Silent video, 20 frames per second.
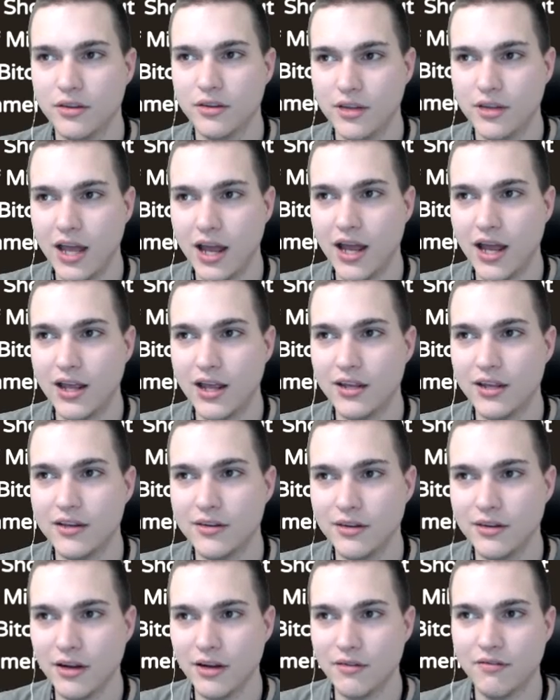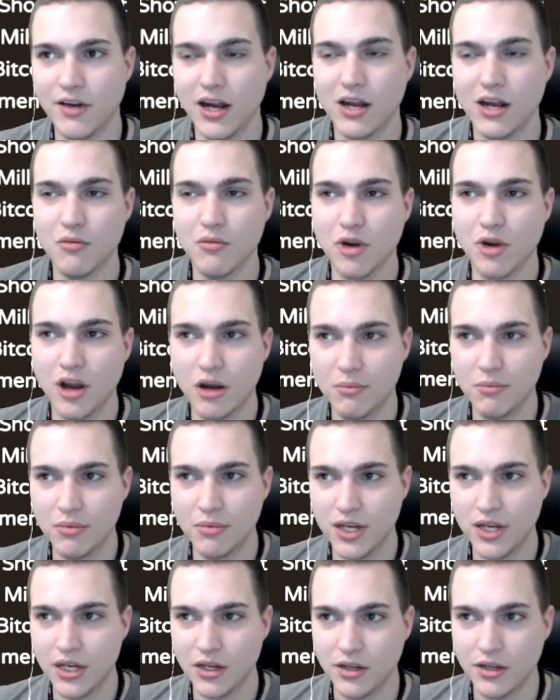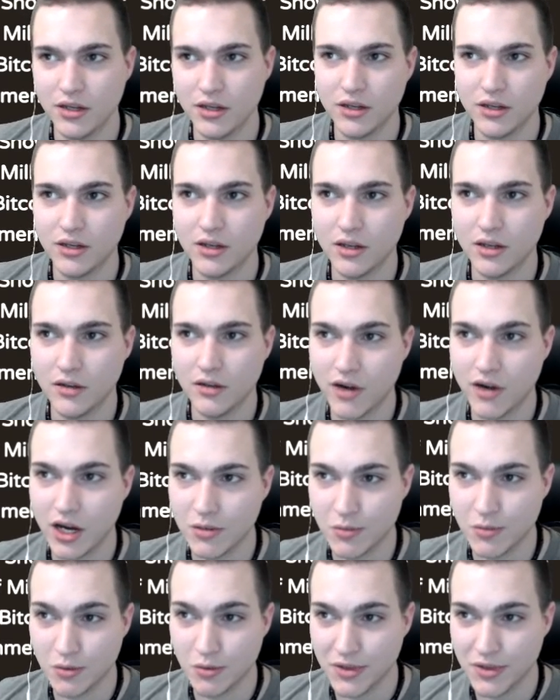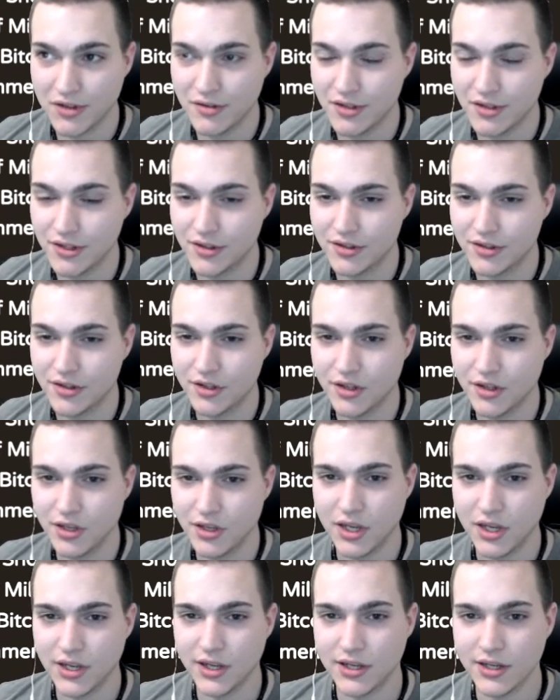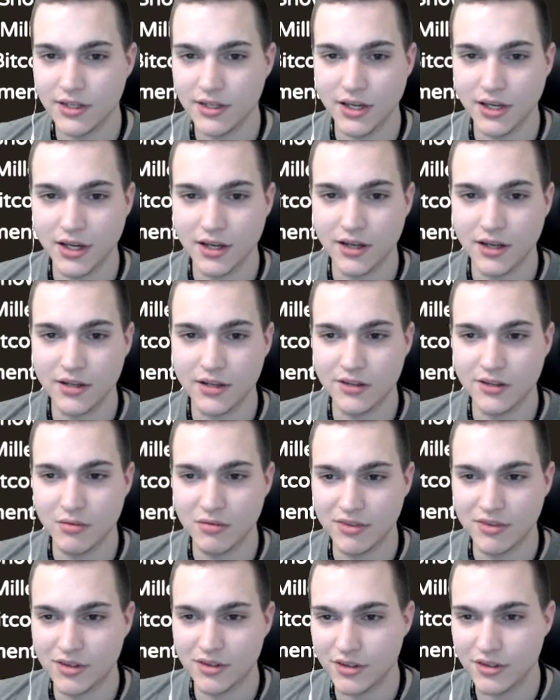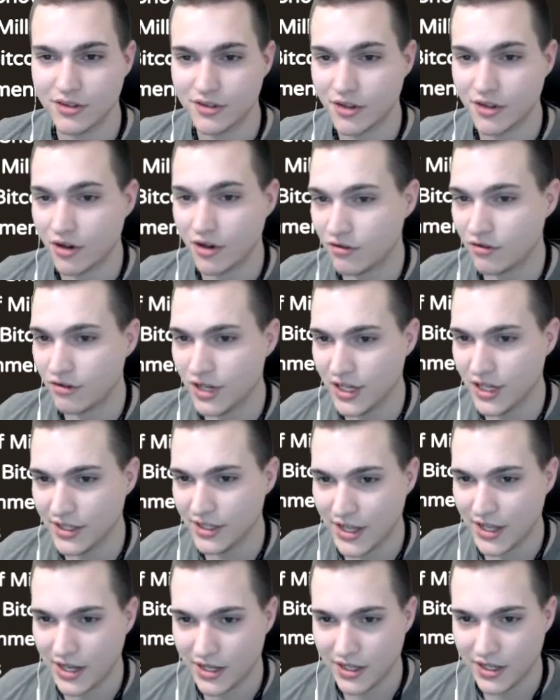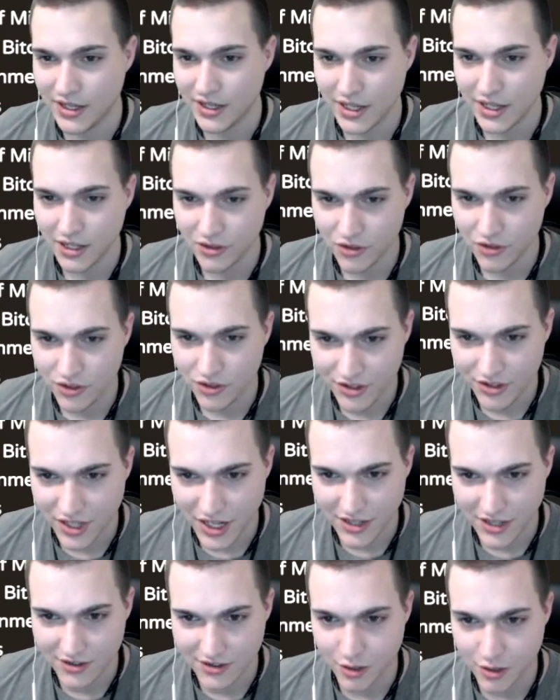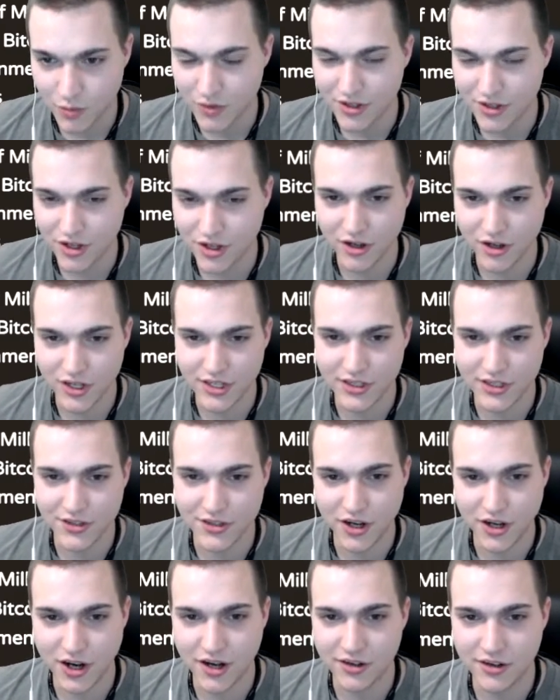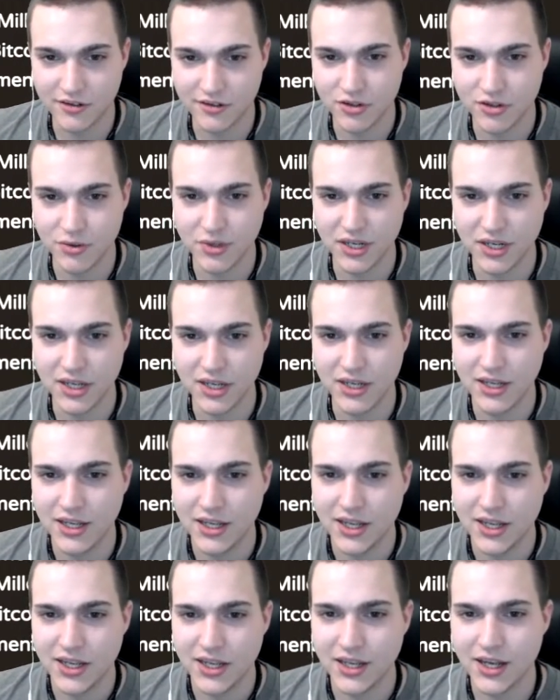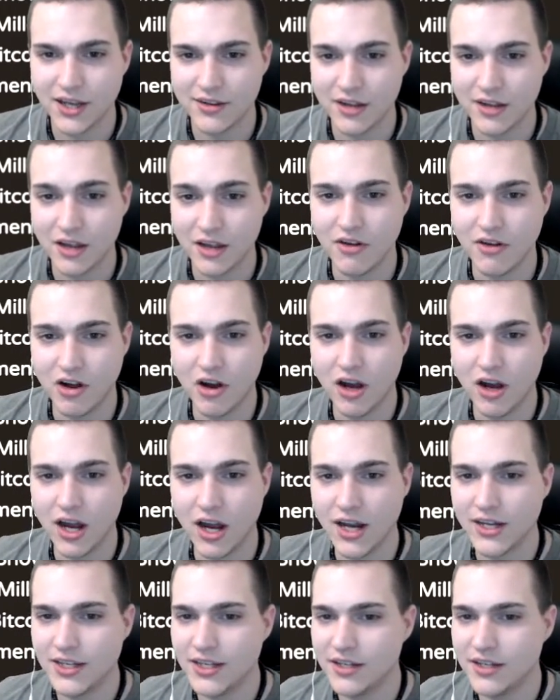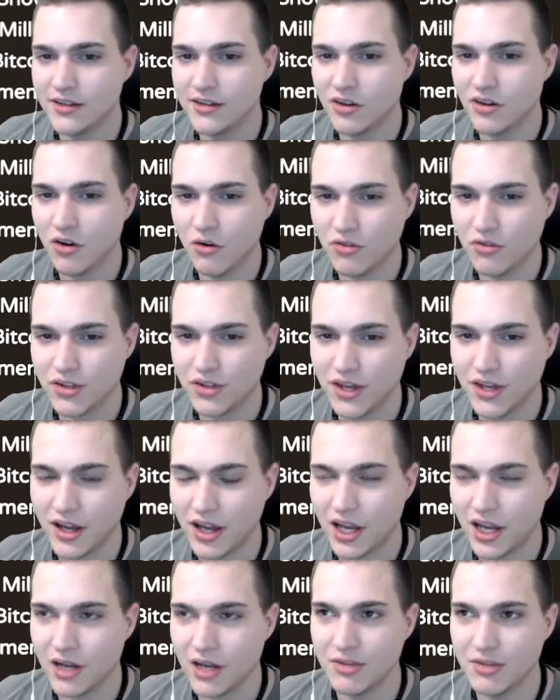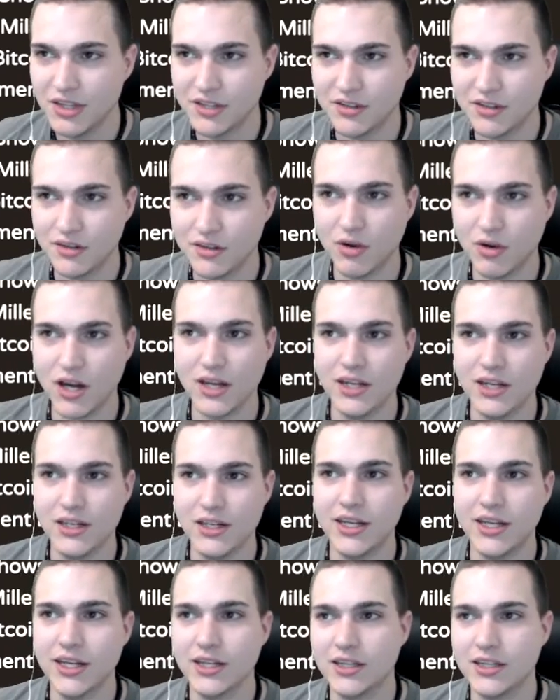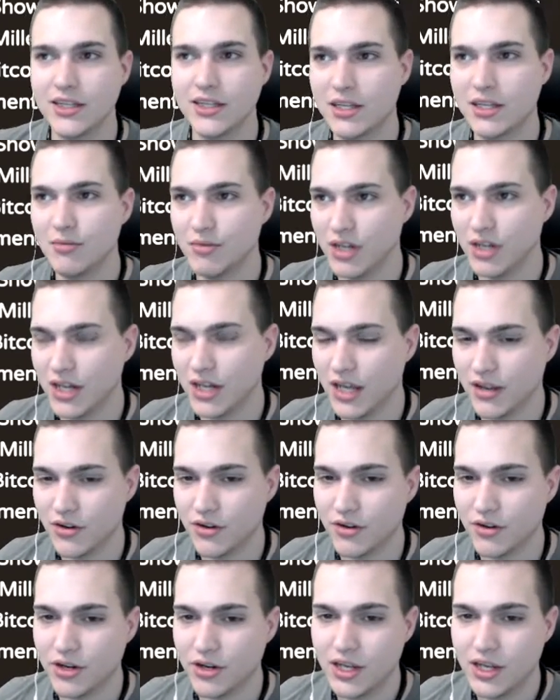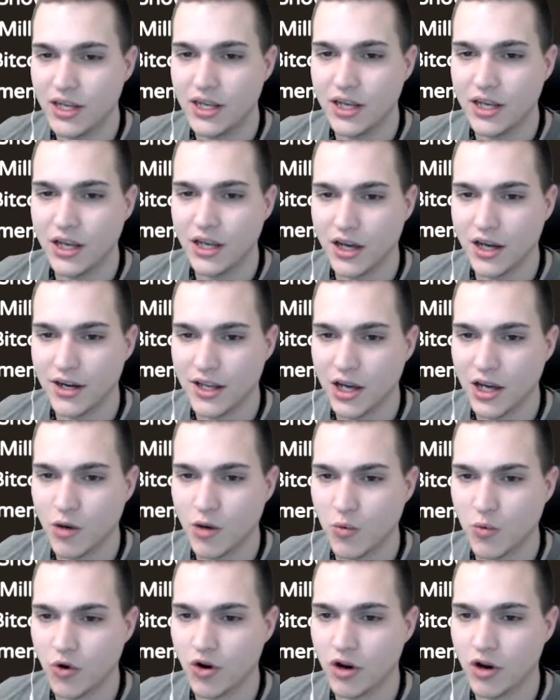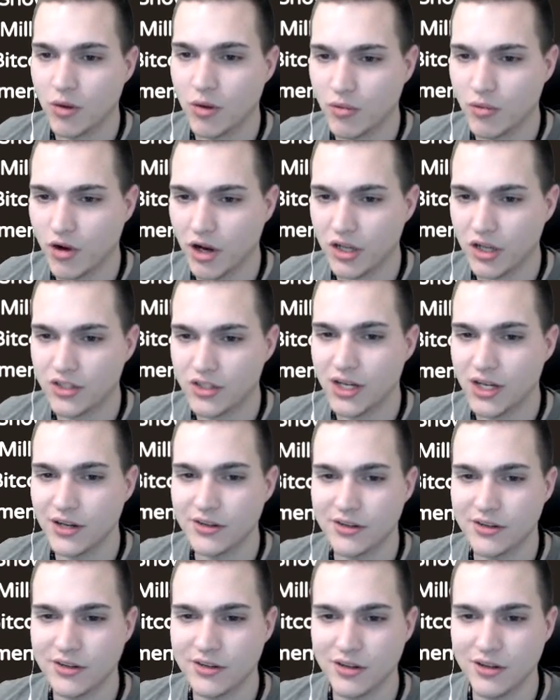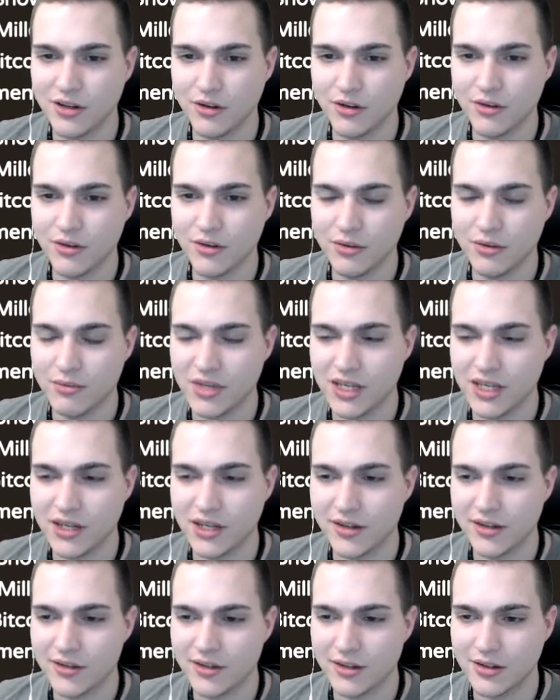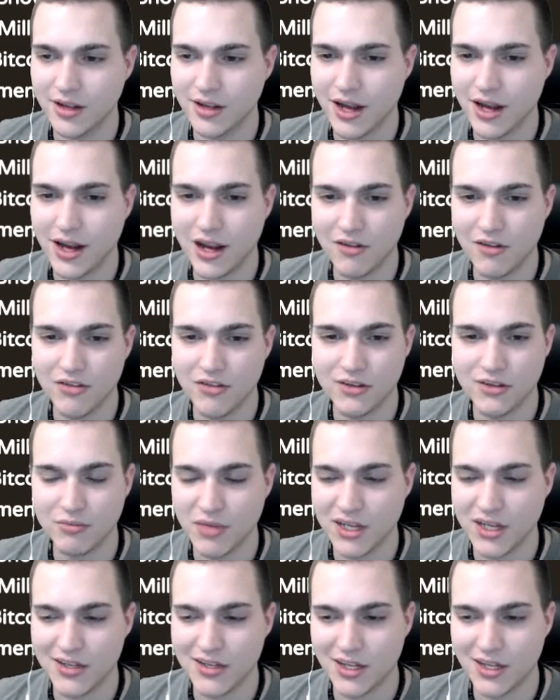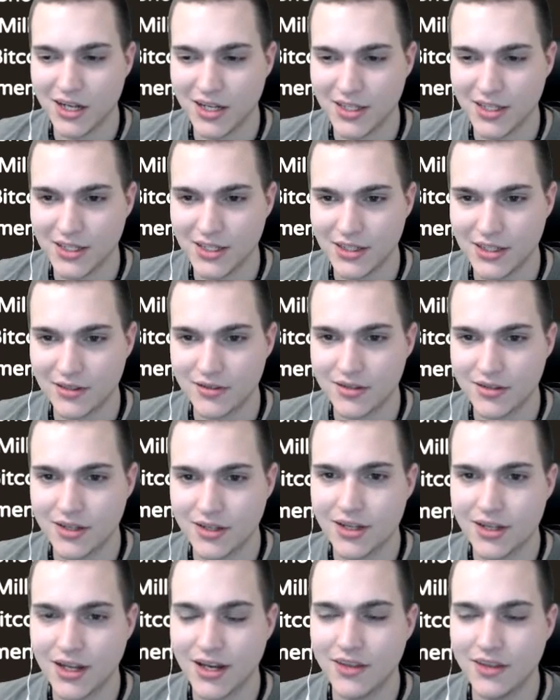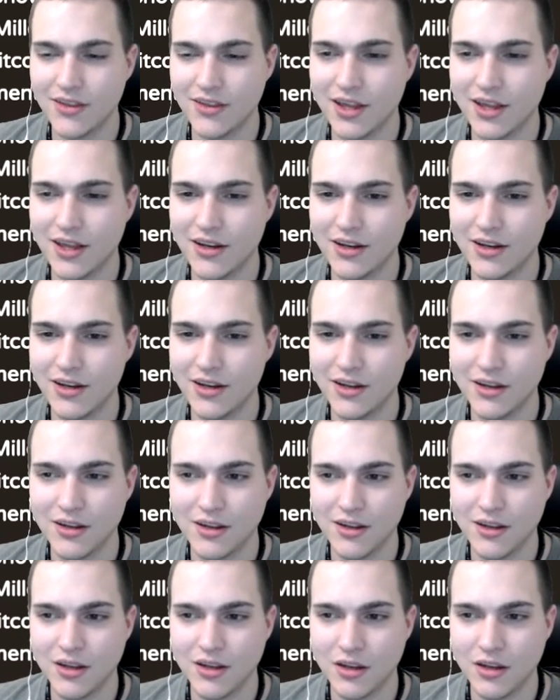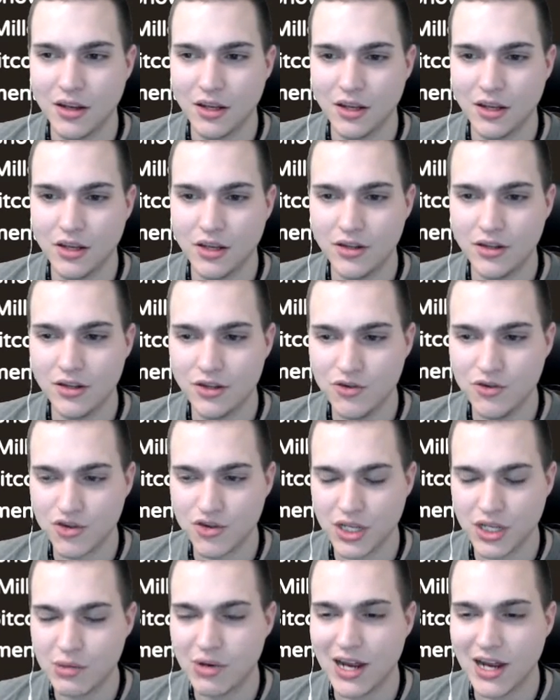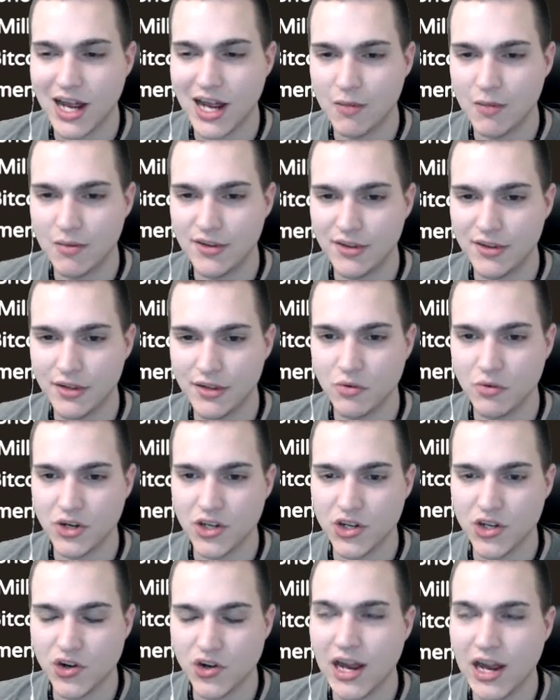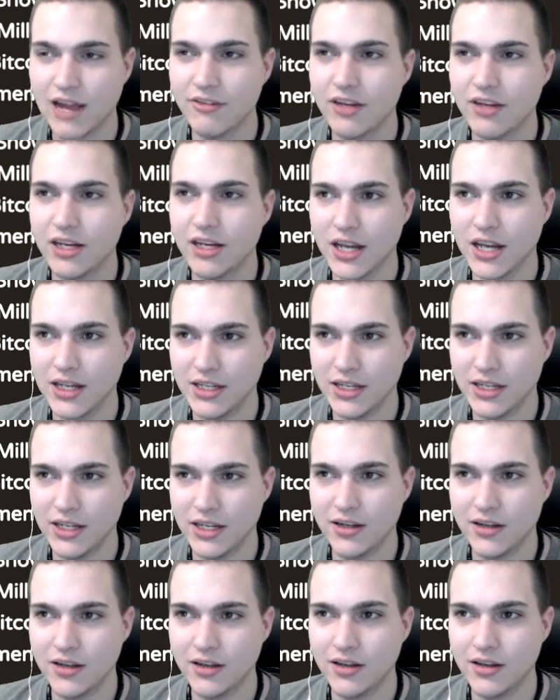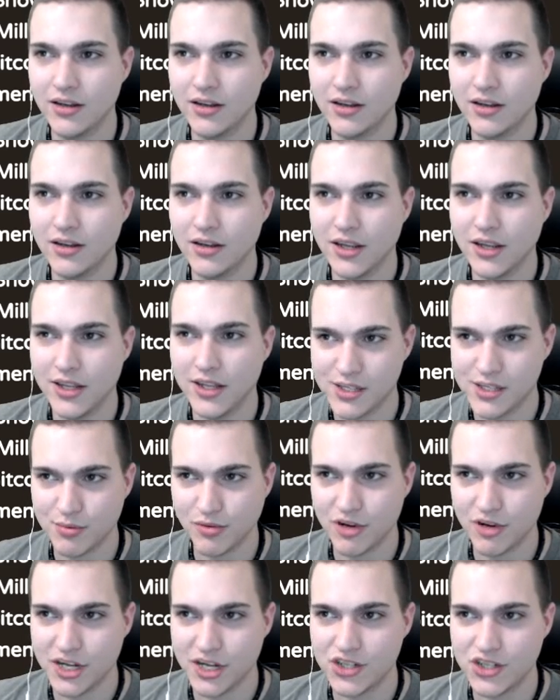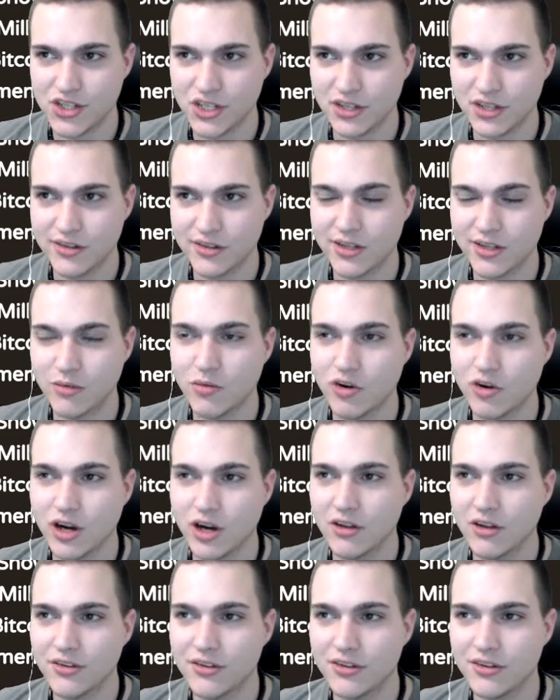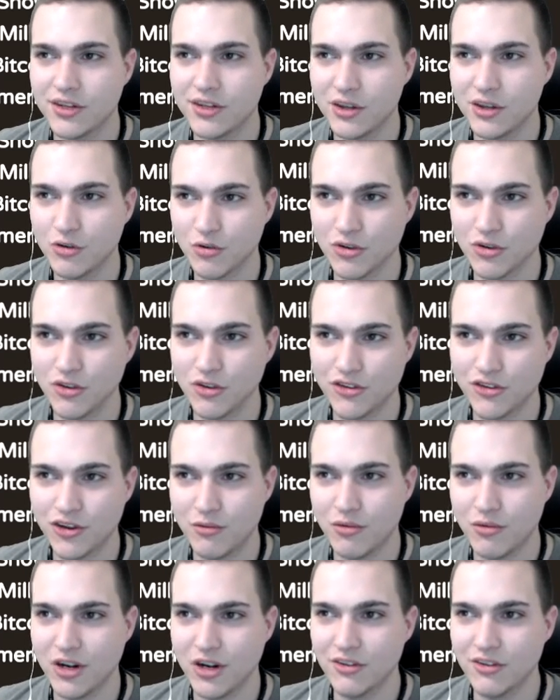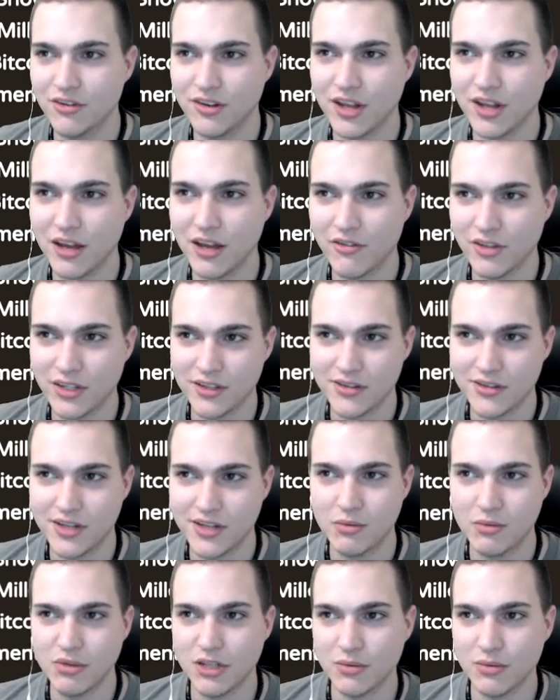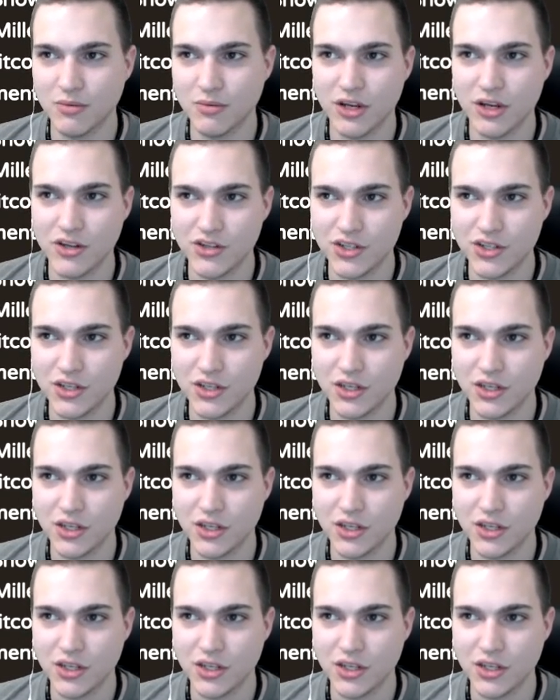That is a viable company, a viable business. And someone's going to start creating that. And it looks like someone's already in the talks of doing it. And guys, I have ideas all the time, and this is why I need to get a team together to help work on projects, because I have these amazing ideas, and then usually what happens is when you're having an idea inspiration somewhere else in the world. Someone else is having the same inspiration.